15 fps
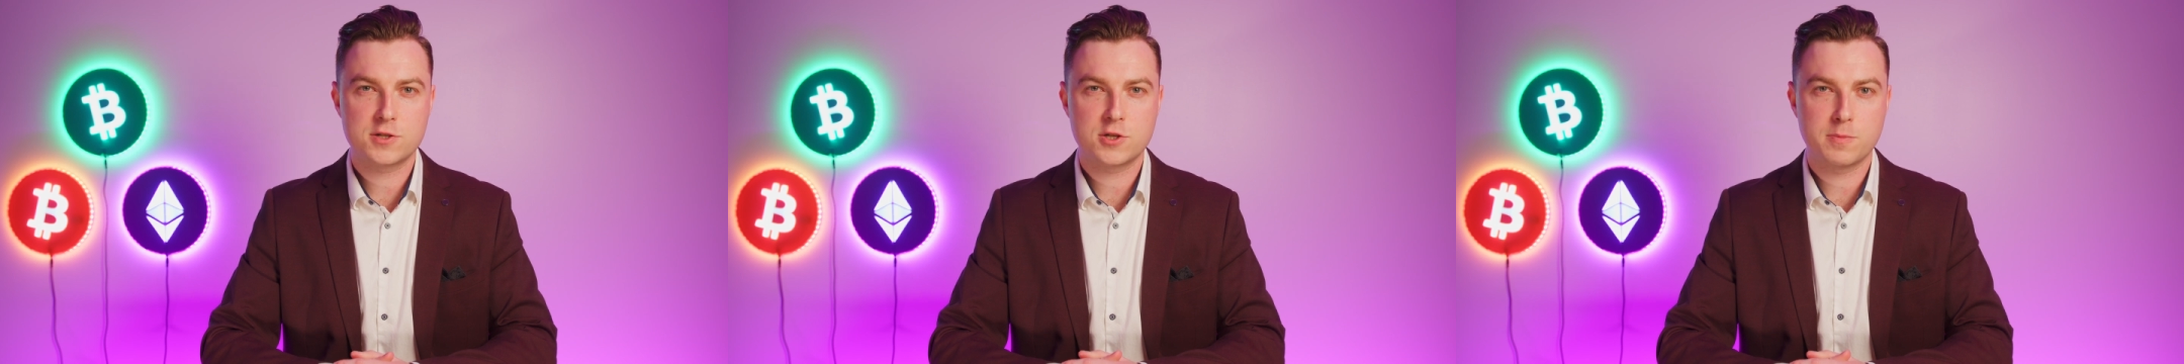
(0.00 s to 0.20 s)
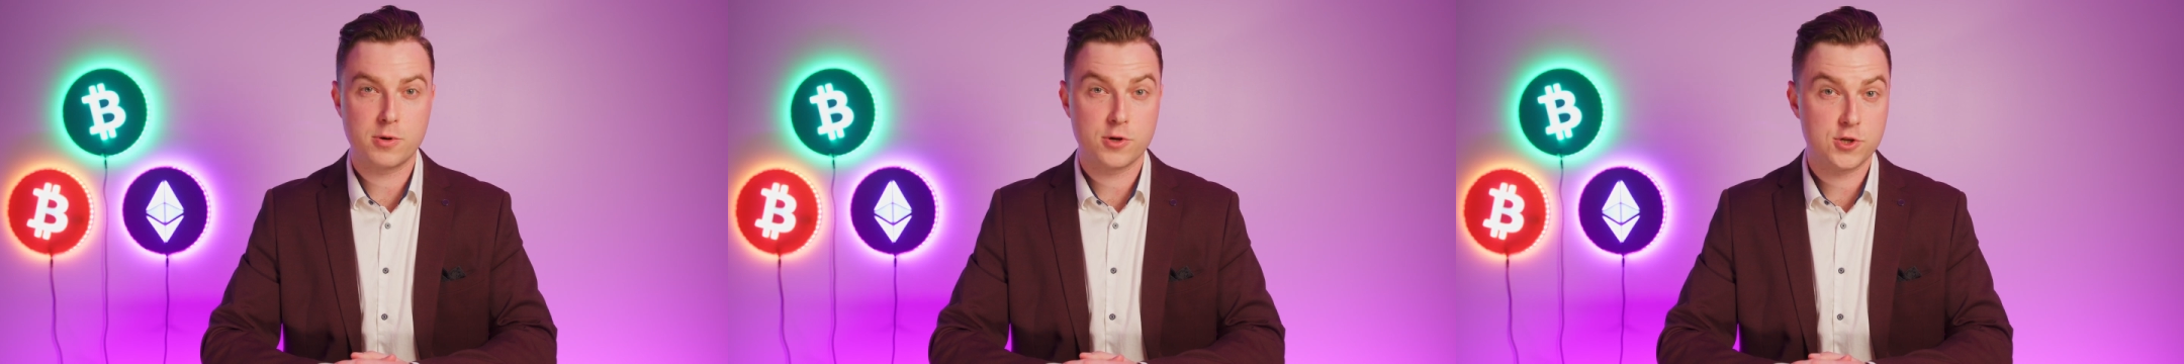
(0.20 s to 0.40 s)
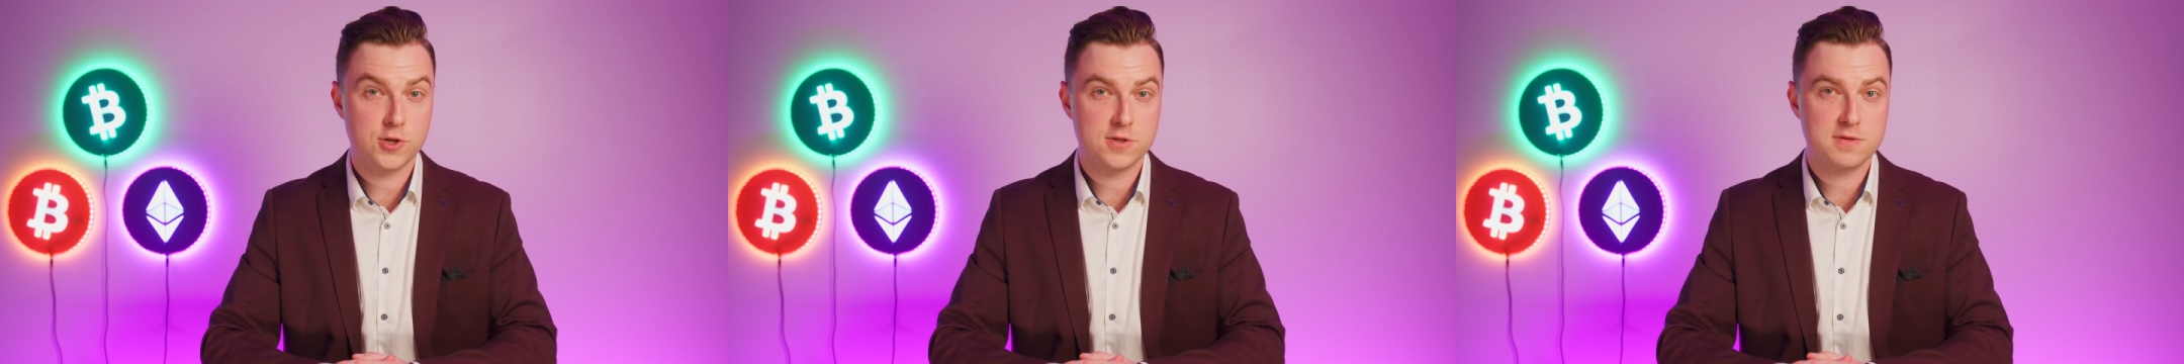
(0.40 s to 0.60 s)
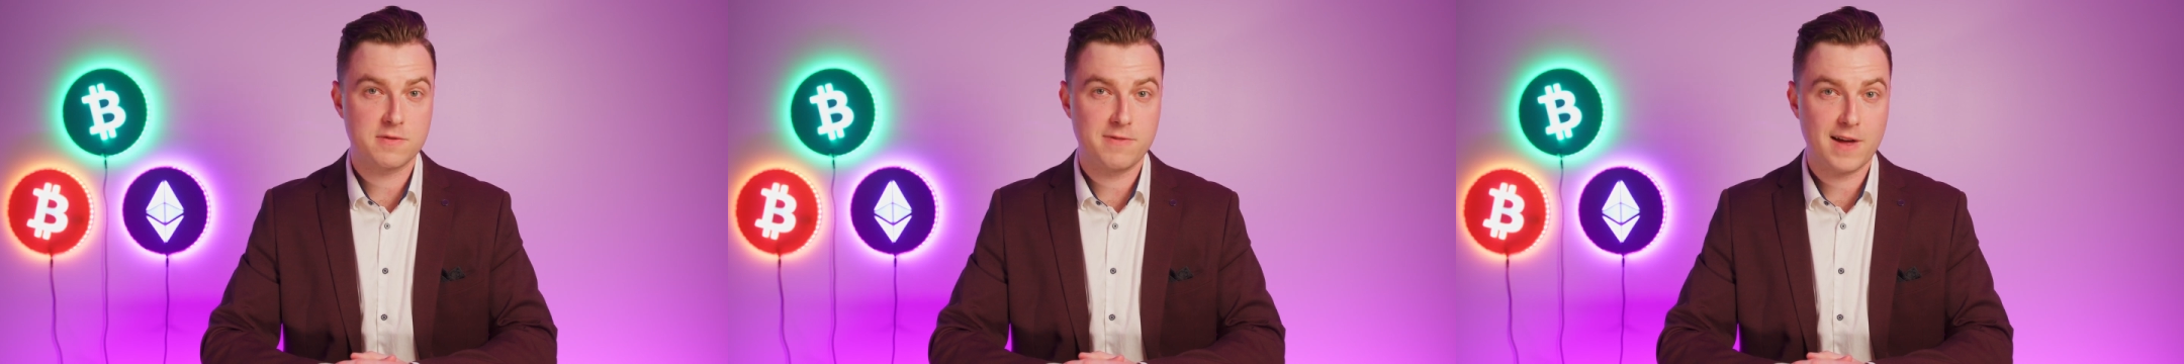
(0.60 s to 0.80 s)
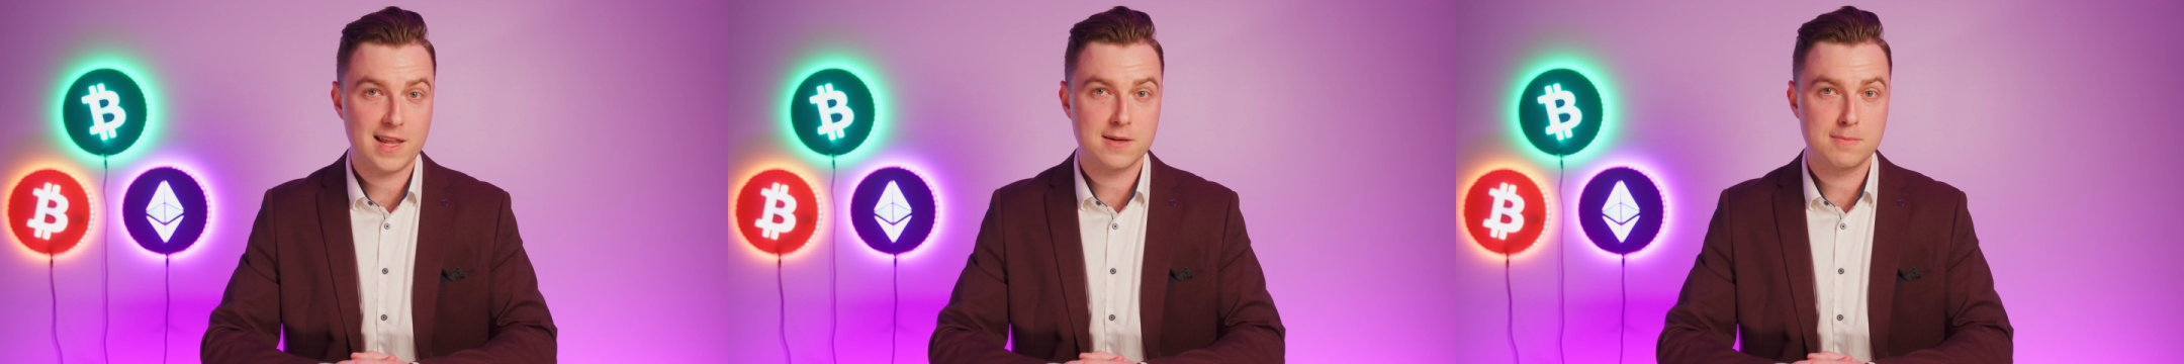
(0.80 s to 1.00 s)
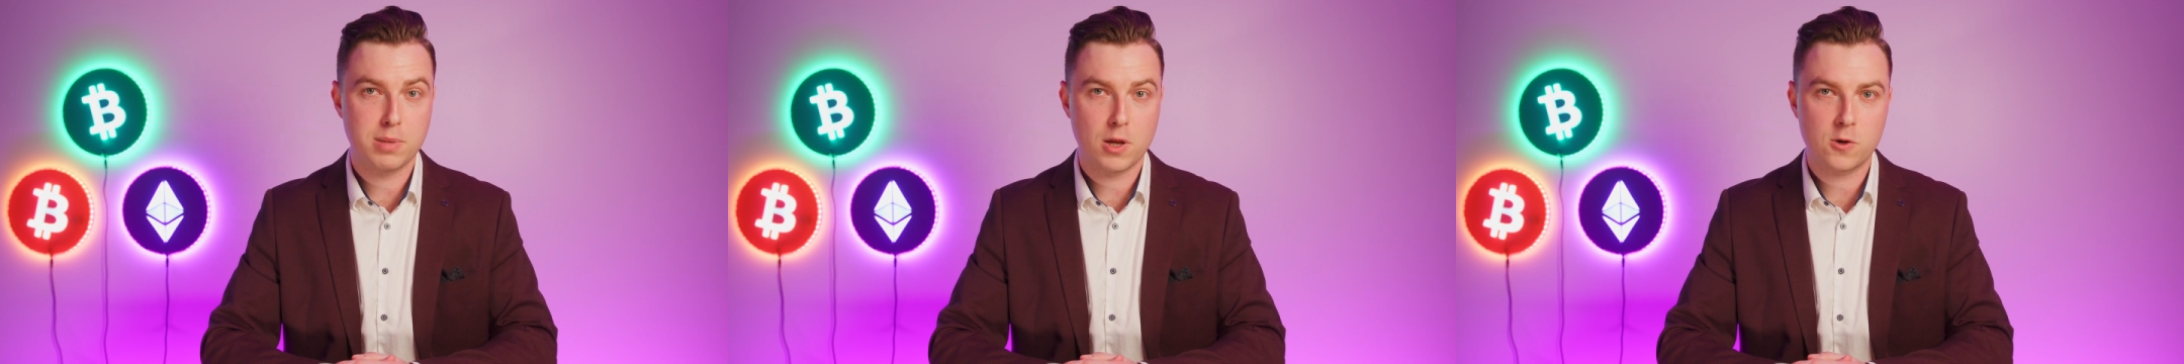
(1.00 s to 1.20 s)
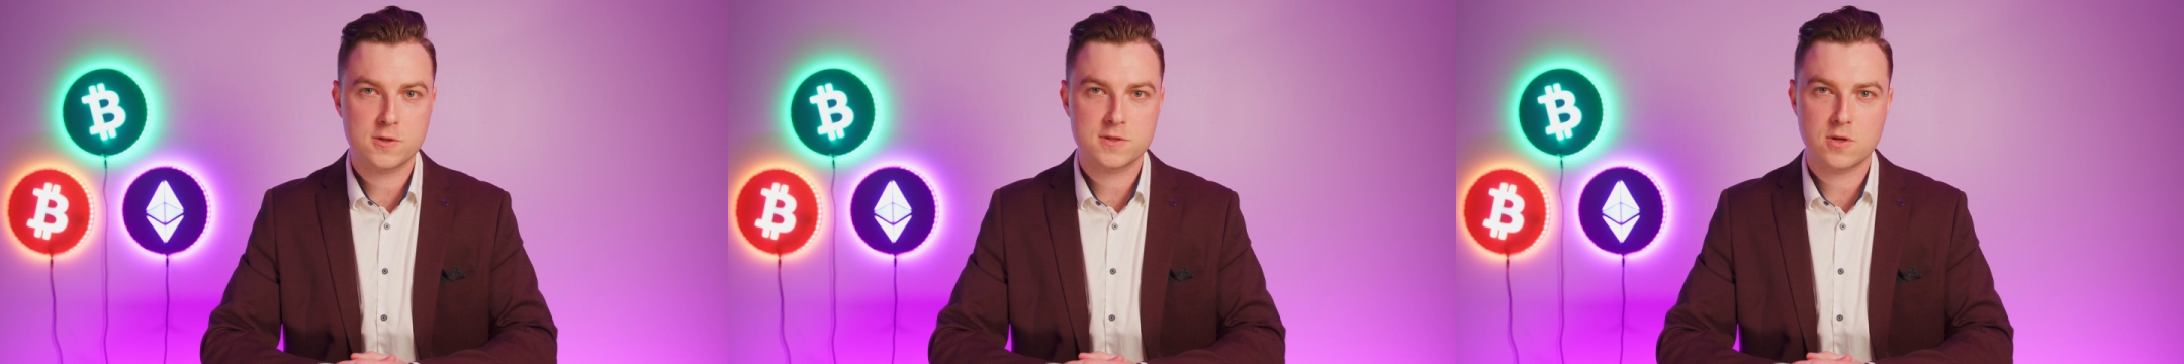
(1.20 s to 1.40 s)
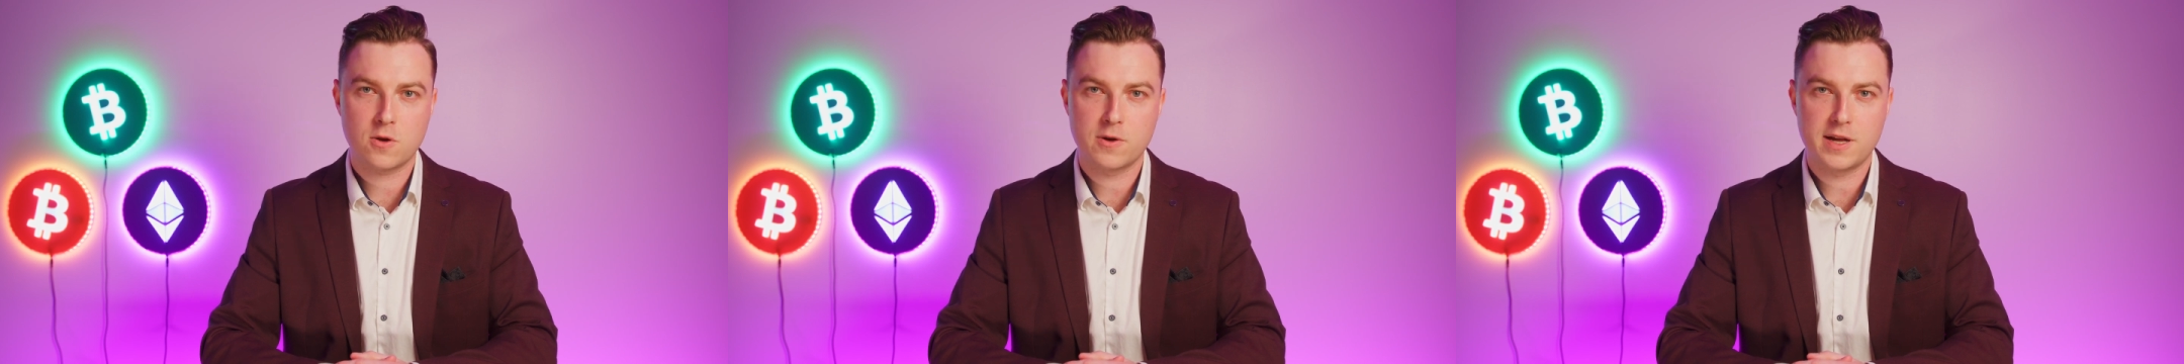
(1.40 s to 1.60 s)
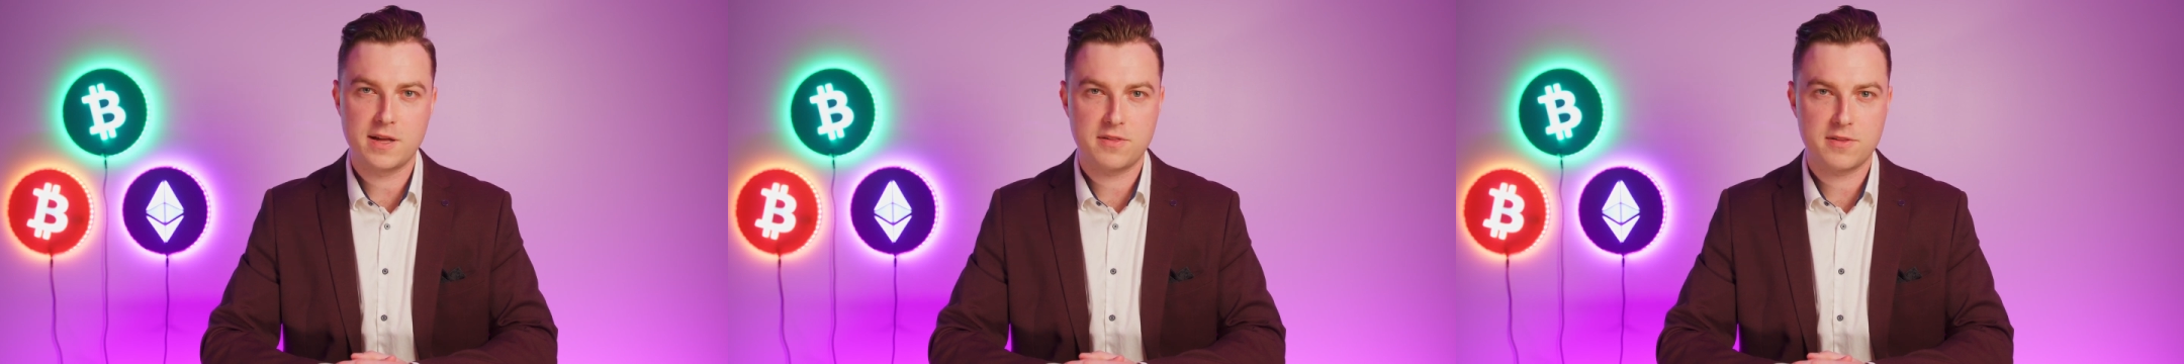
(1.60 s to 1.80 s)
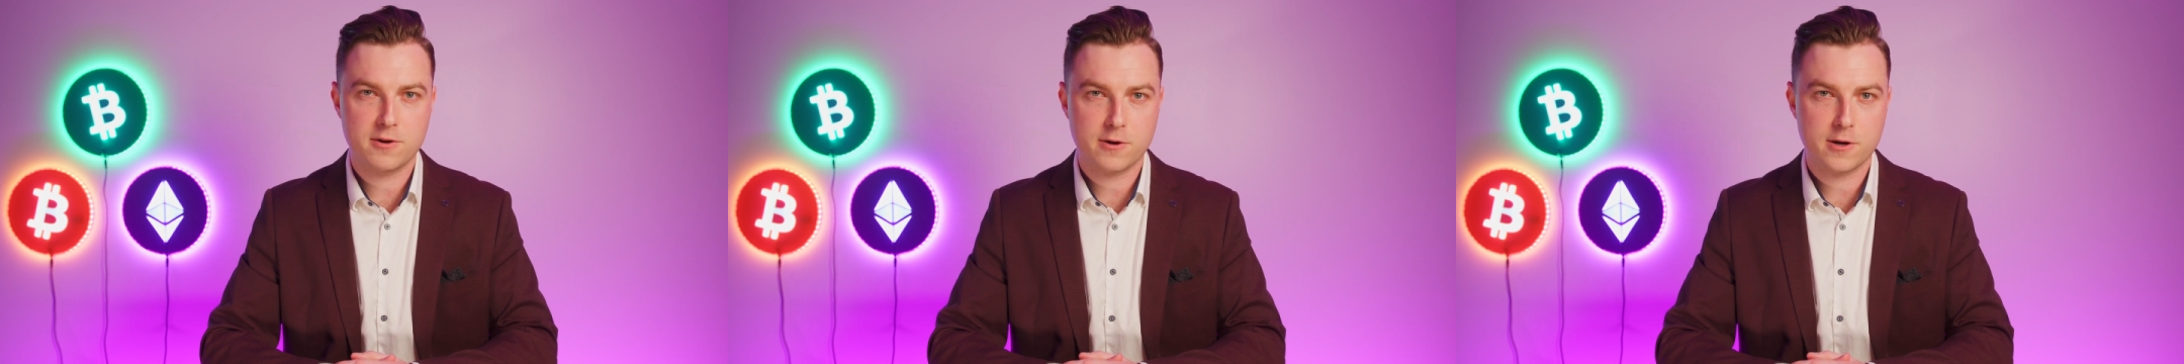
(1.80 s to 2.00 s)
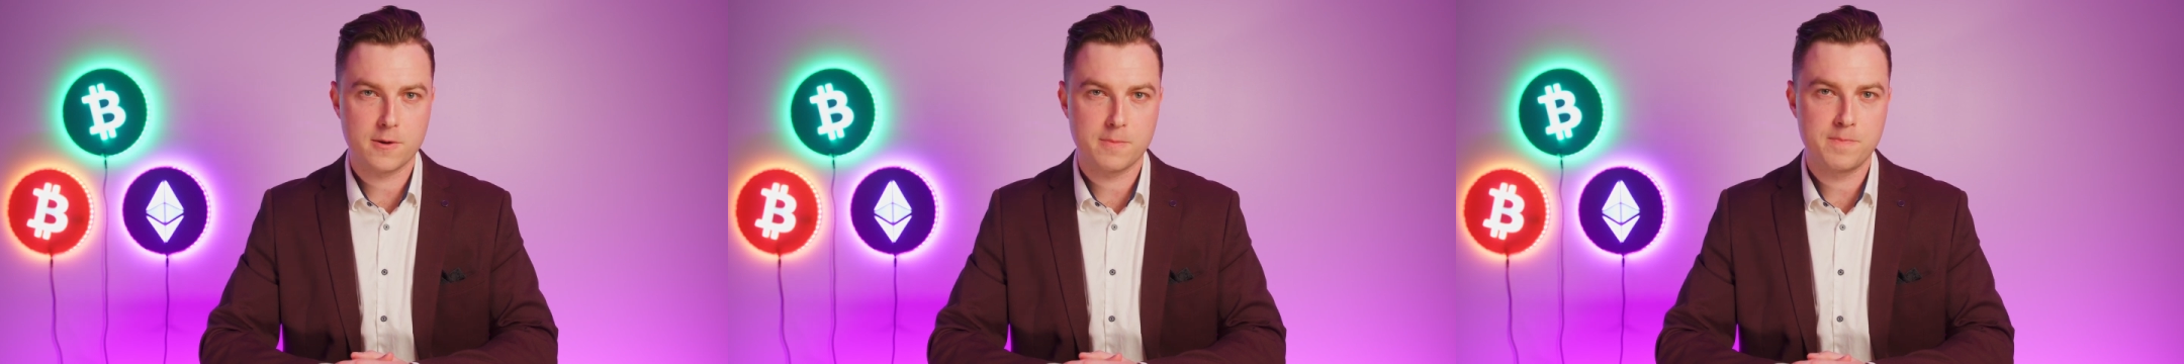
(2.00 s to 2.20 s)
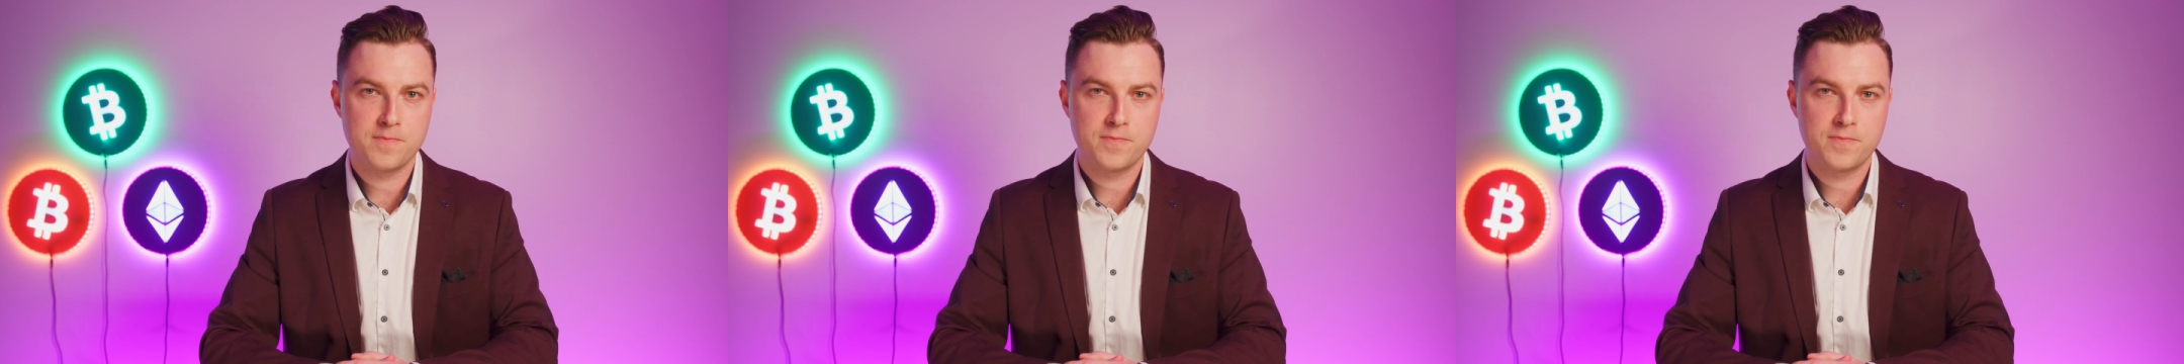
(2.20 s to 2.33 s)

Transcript: to produce valid blocks on Ethereum.